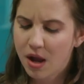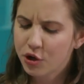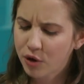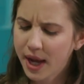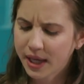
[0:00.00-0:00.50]

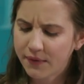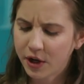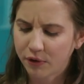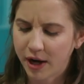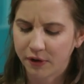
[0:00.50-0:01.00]
Try
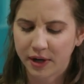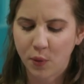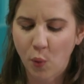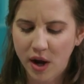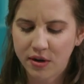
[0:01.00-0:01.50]
giving Gregory
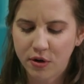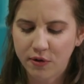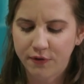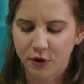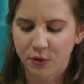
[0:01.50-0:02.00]
one
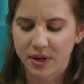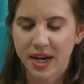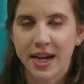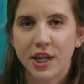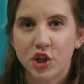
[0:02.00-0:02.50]
new food
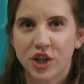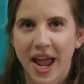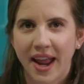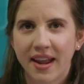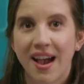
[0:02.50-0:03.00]
each
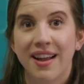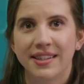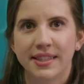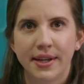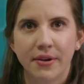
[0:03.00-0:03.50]
day
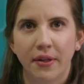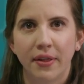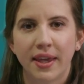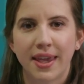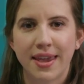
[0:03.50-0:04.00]
until
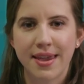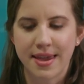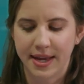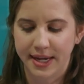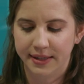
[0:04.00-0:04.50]

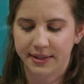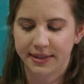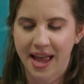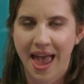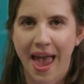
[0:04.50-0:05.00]
he
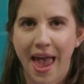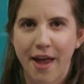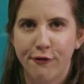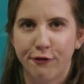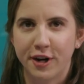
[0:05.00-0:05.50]
eats
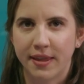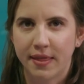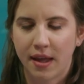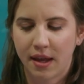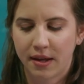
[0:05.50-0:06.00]

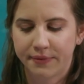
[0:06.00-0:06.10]
everything.